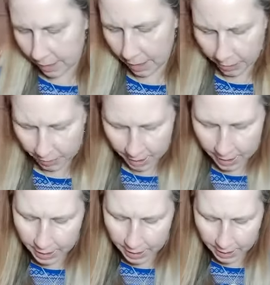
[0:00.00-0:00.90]
All
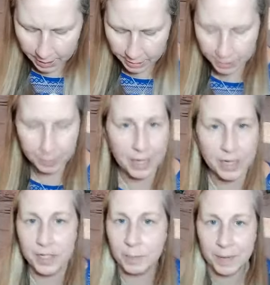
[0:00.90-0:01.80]
right. She might
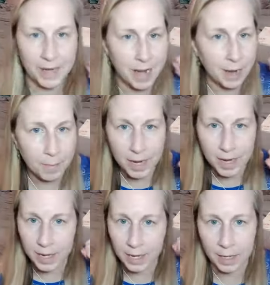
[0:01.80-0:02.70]
have just been
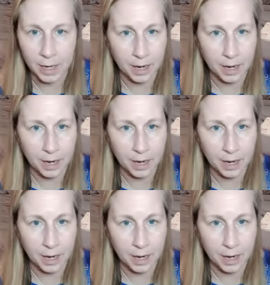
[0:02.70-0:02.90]
amening.